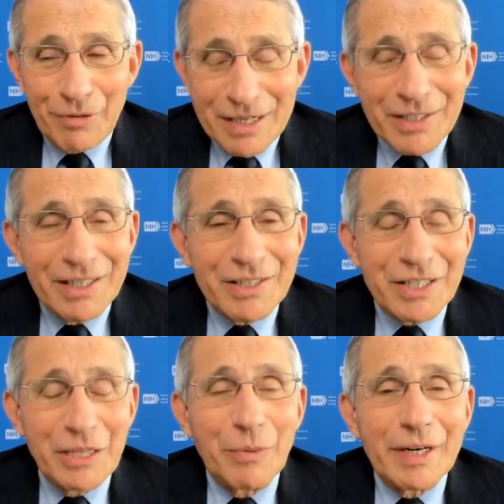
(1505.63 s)
a
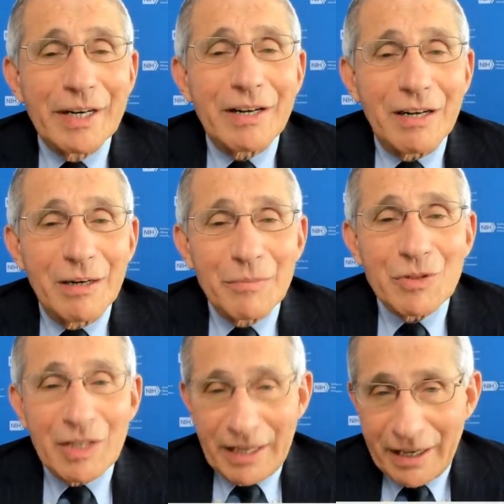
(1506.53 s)
presidency, when it
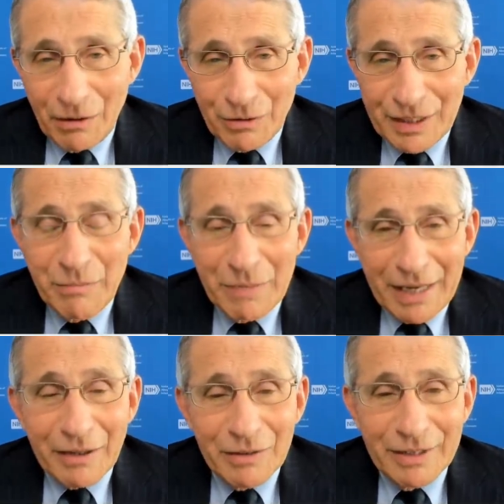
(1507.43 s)
comes to health and
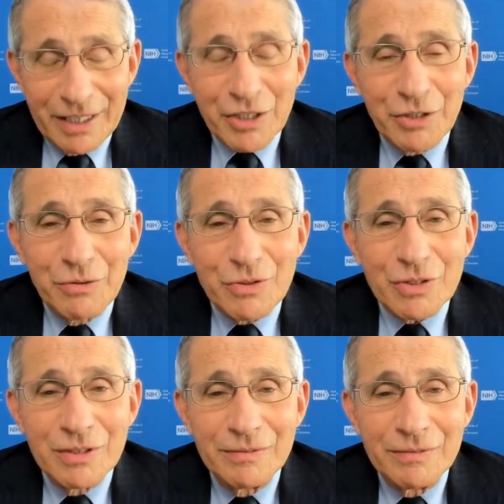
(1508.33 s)
medical
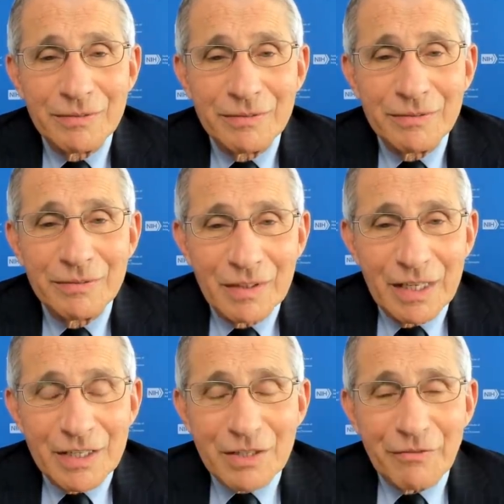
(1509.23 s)
issues,
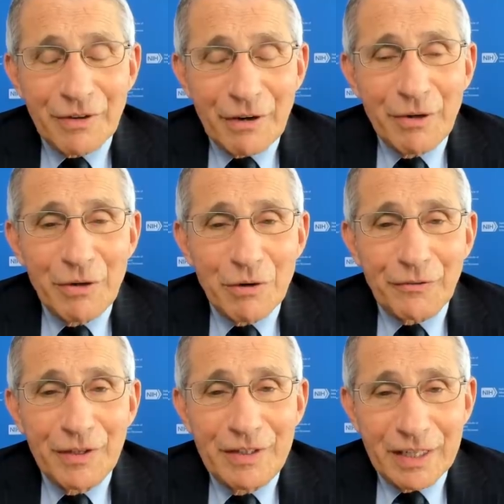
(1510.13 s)
is very
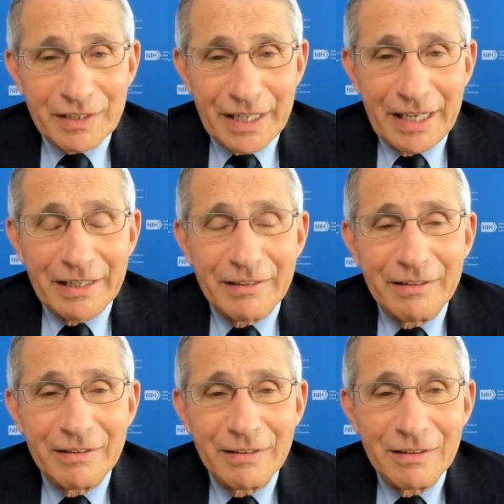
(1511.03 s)
often
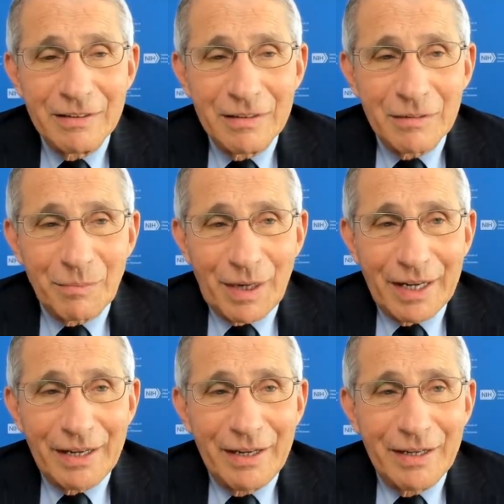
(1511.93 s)
dictated
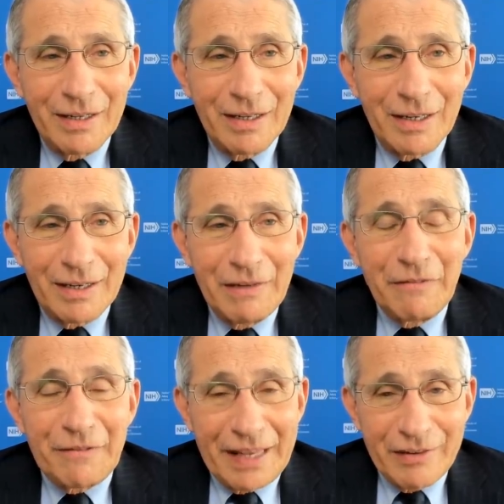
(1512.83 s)
by uh,
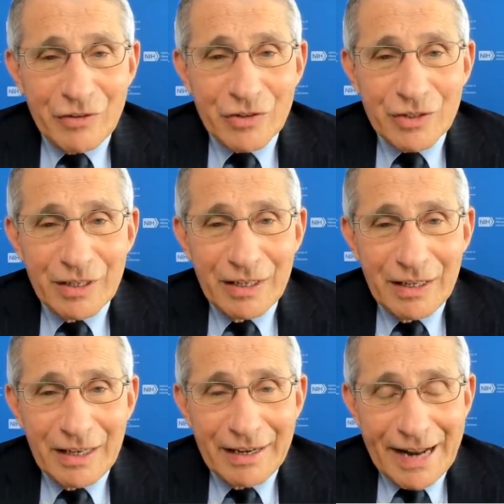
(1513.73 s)
events
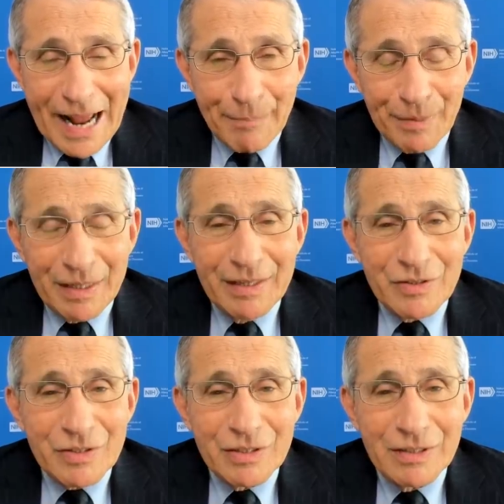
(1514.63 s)
and
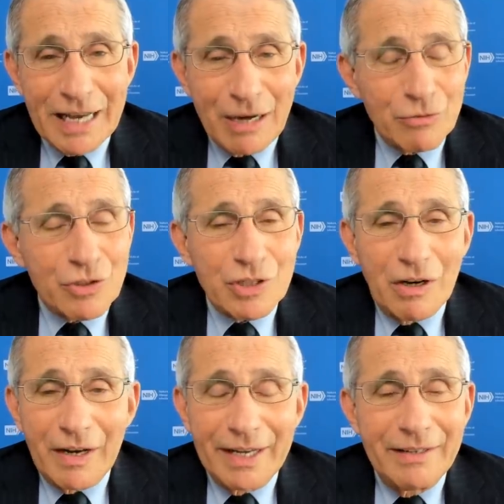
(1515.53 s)
happenings
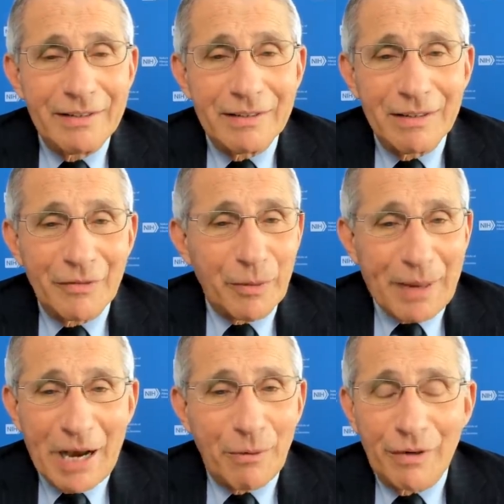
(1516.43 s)
outside of the
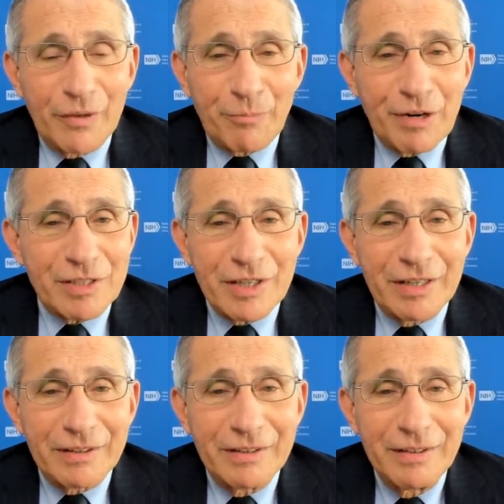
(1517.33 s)
power of the
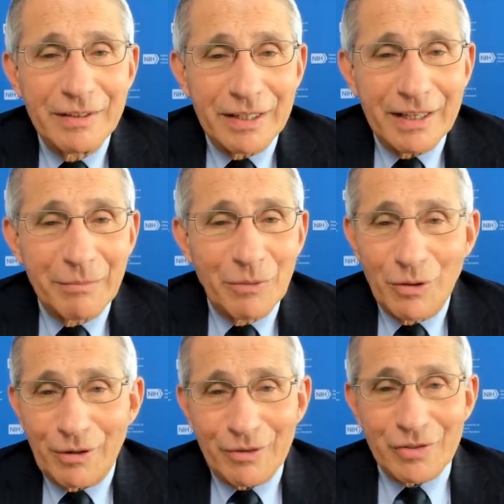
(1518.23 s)
president, him
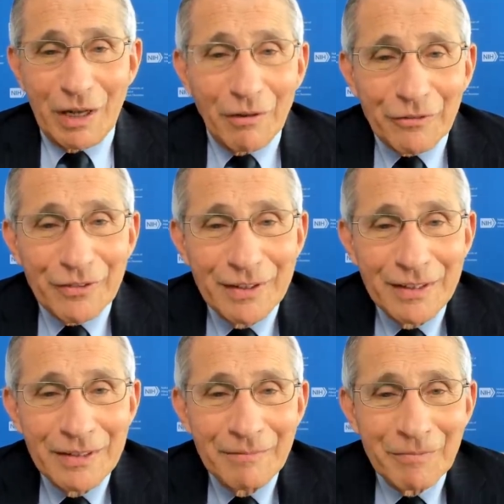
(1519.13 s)
or herself.
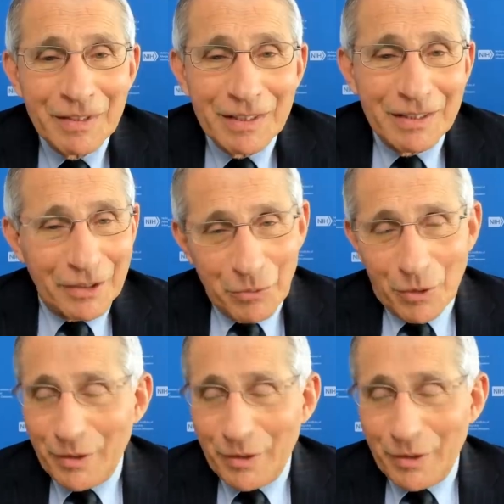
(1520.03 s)
In other